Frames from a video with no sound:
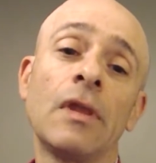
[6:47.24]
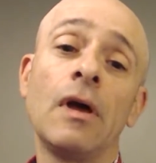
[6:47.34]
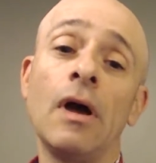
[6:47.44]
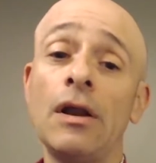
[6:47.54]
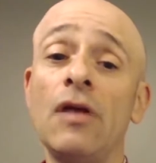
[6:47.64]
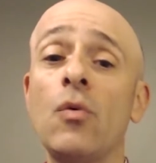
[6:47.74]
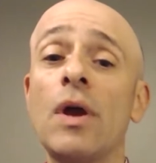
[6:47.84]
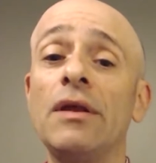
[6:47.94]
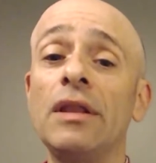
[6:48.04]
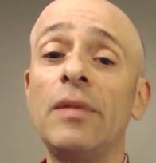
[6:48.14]
Another way
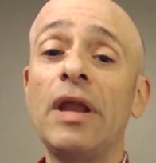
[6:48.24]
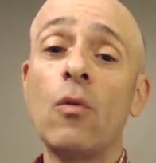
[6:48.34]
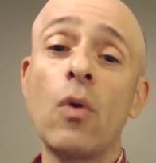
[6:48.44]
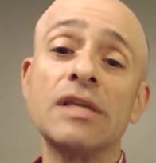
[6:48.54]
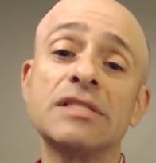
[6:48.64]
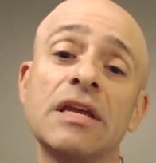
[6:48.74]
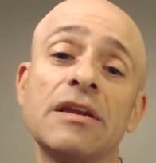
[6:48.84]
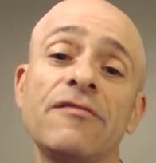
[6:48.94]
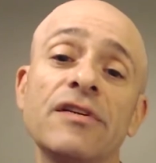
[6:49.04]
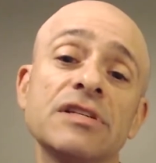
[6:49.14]
to eliminate waste and
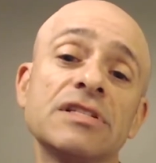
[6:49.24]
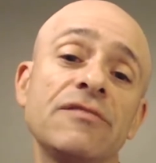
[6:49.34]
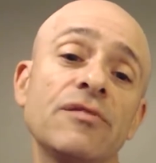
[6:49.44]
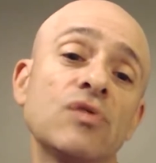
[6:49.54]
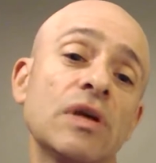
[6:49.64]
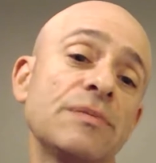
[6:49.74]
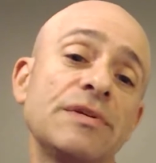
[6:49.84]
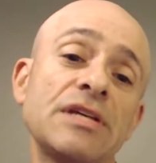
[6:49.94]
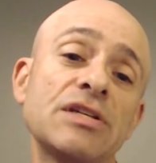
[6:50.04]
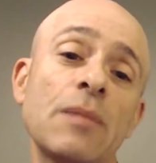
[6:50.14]
inefficiency from
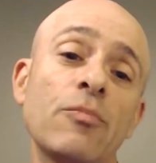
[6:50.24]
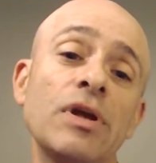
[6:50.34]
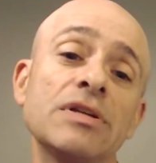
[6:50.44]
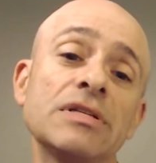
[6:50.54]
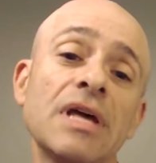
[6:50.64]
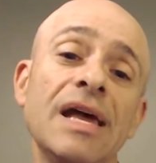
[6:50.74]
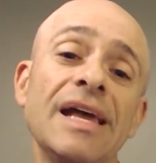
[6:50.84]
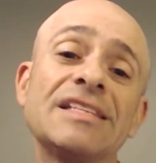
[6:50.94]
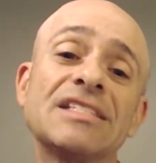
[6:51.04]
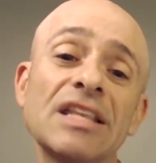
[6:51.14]
transportation operations
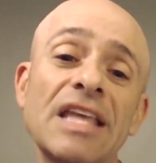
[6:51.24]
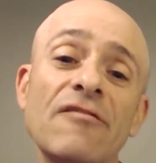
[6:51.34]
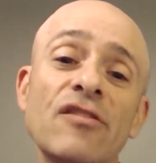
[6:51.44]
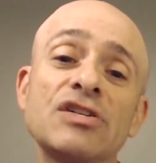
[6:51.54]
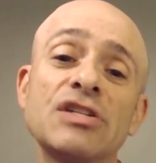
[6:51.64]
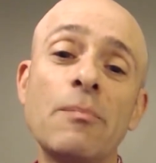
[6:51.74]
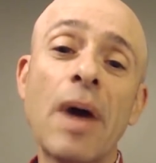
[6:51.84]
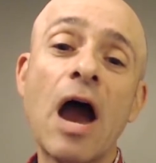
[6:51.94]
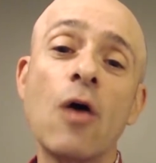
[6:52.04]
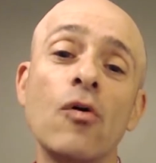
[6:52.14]
is to leverage the
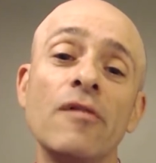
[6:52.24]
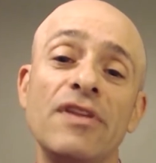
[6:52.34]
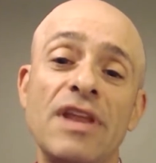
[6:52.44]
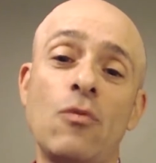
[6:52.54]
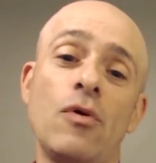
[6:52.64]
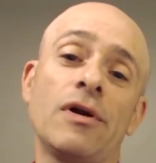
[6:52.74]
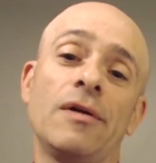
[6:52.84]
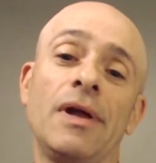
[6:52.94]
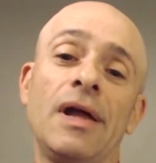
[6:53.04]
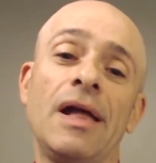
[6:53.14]
power of the network.
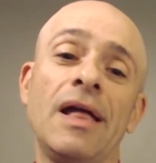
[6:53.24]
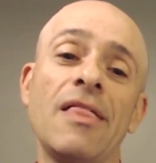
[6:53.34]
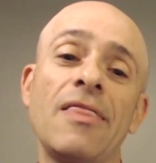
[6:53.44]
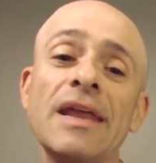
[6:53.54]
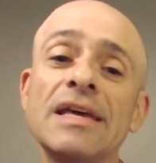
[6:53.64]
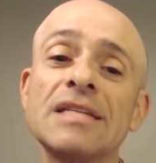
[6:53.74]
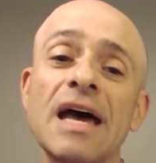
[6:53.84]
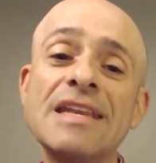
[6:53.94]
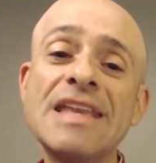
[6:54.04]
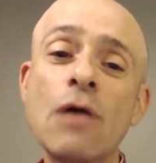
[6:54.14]
That is,
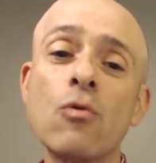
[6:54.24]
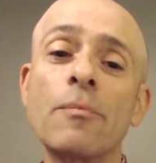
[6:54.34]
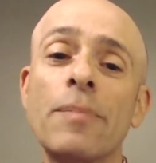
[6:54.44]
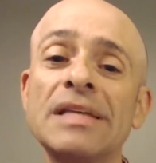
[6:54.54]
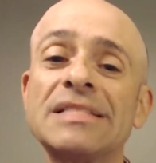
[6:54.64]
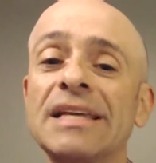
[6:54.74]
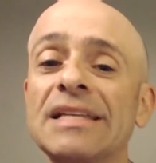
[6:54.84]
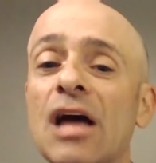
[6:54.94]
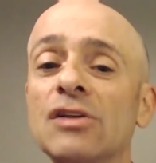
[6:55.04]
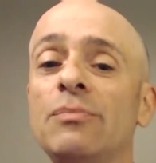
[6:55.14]
a network-based
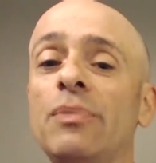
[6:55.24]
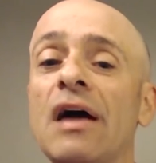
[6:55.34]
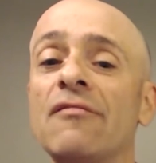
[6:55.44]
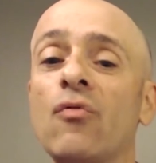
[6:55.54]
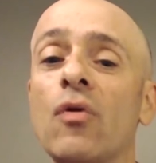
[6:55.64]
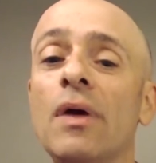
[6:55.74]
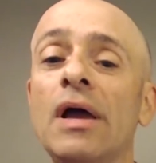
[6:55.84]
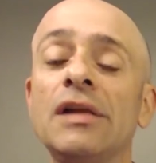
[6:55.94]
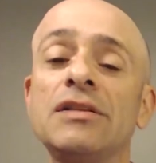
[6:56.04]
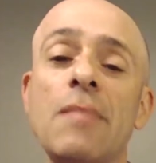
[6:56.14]
technology platform
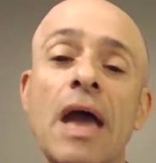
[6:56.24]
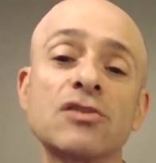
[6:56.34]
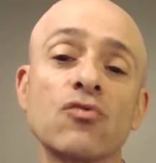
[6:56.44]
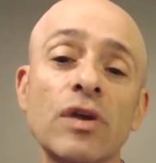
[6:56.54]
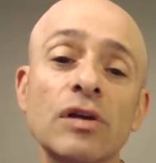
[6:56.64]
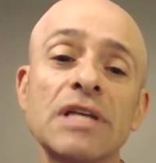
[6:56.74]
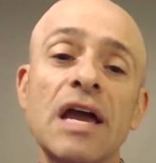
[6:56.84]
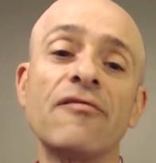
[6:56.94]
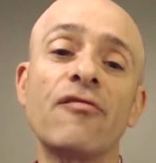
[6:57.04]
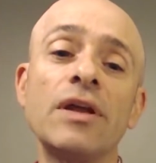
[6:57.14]
to match
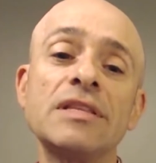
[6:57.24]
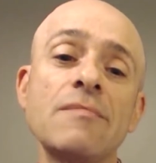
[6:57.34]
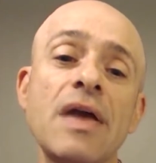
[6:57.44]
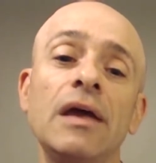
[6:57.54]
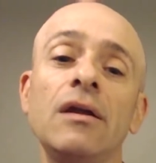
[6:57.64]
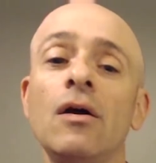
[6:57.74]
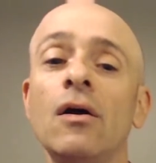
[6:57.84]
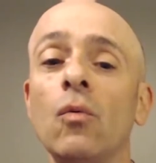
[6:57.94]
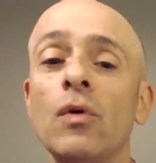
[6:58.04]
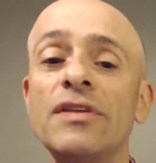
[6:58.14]
real-time freight demand
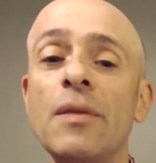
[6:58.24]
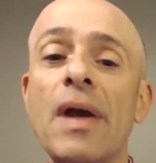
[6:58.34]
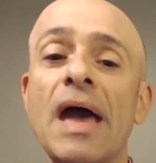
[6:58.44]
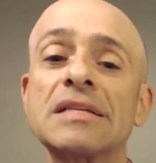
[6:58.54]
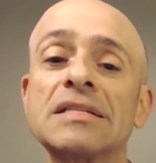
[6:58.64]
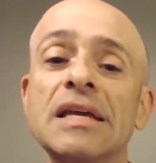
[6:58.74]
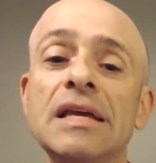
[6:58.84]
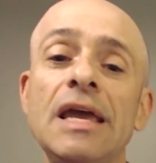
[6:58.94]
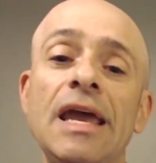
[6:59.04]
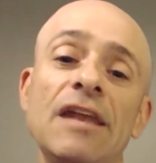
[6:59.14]
with capacity
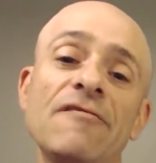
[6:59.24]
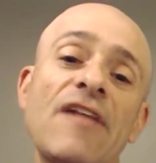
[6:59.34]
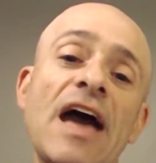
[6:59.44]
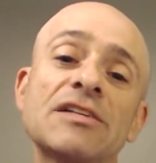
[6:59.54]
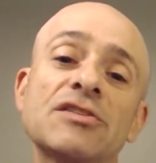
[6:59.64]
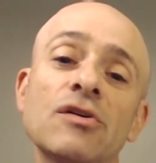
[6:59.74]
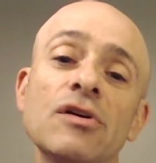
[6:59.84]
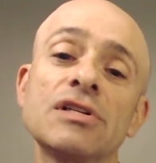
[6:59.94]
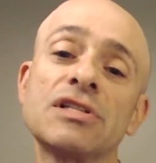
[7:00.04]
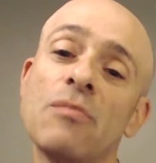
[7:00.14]
in a faster,
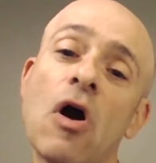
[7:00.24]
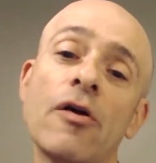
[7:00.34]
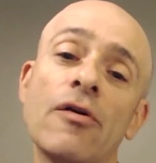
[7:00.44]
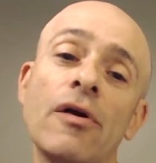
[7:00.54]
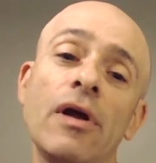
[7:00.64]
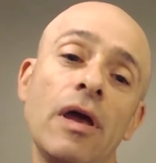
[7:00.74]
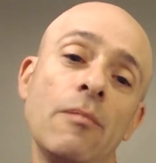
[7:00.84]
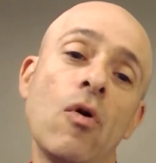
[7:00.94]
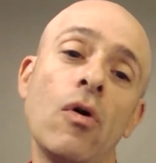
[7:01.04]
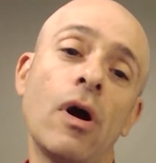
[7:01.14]
smarter, and
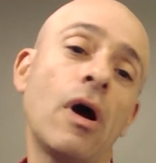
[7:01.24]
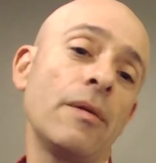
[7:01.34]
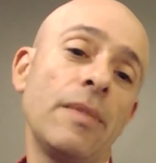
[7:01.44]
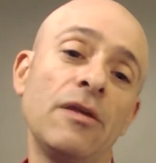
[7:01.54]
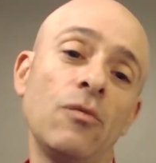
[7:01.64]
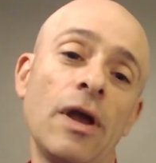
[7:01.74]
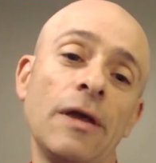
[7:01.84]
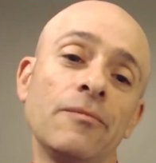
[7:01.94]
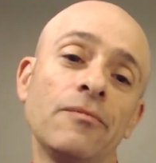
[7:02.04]
more automated way.